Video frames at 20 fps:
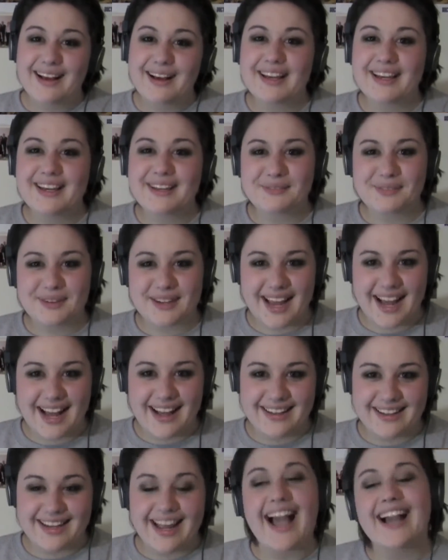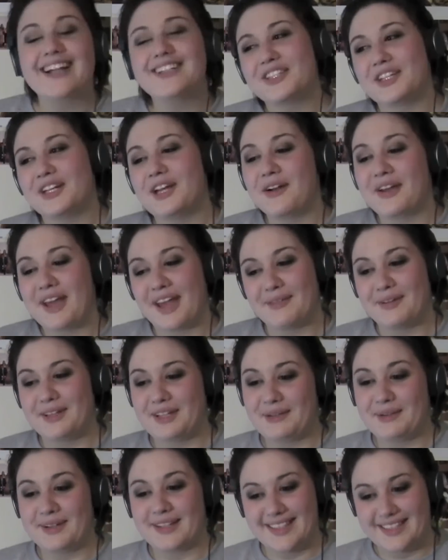In reality, actually, okay,
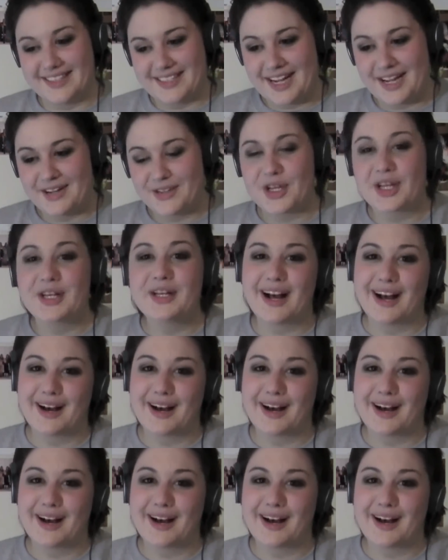really quickly, tangent.